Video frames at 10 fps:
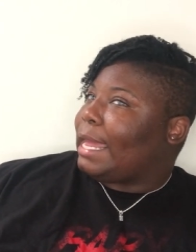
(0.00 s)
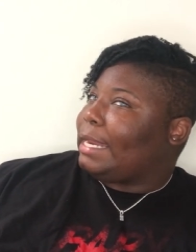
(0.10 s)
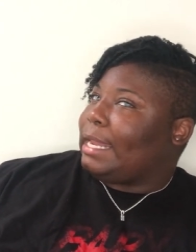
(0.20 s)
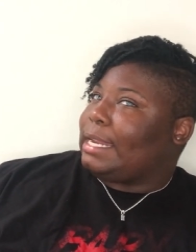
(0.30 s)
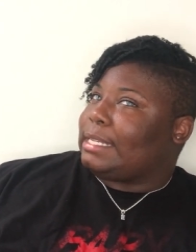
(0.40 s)

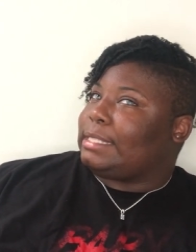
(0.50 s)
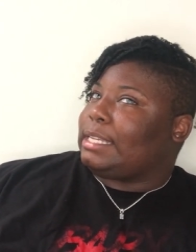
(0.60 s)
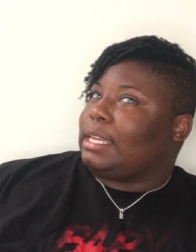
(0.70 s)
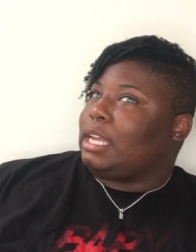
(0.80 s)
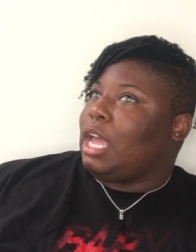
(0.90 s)
like that to
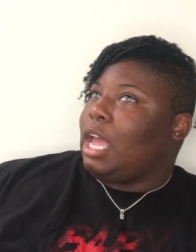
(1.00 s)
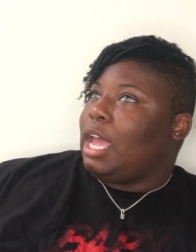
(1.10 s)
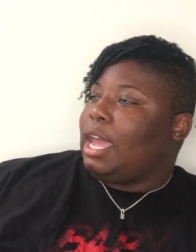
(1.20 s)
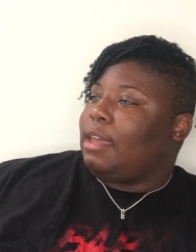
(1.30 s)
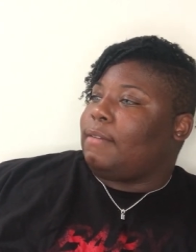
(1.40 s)
see
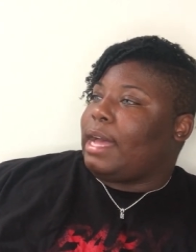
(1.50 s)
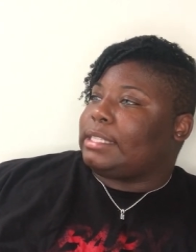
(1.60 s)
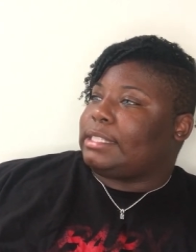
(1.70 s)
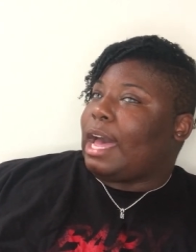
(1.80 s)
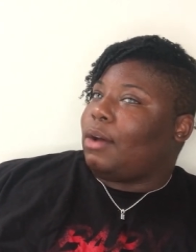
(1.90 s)
if I
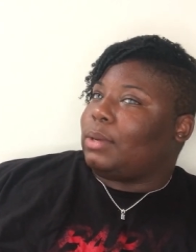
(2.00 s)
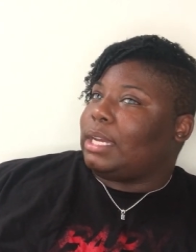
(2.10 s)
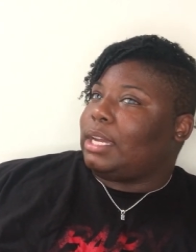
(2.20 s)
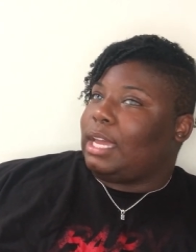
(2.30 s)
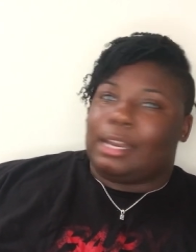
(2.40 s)
saw it.